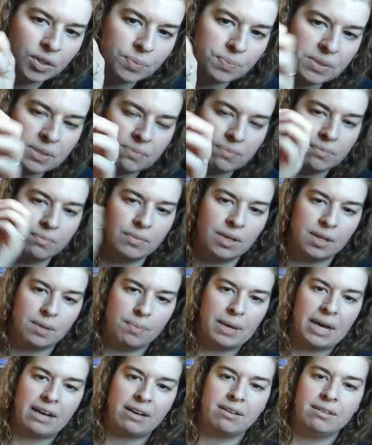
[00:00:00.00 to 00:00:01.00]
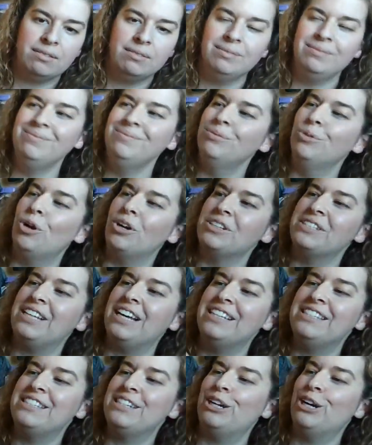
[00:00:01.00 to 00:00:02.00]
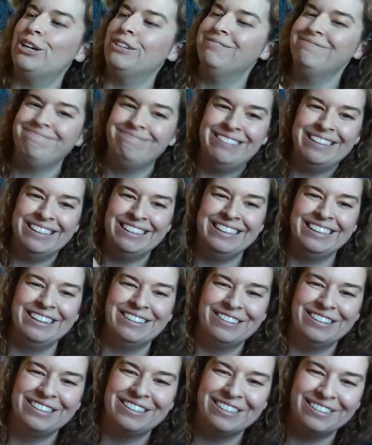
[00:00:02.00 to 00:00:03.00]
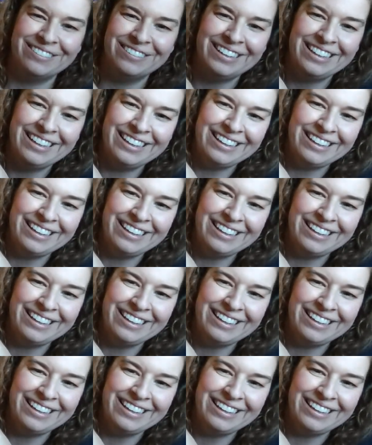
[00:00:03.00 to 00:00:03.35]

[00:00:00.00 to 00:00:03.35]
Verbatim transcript: Oops, on the back. Wrong side, Sarah. Here we go.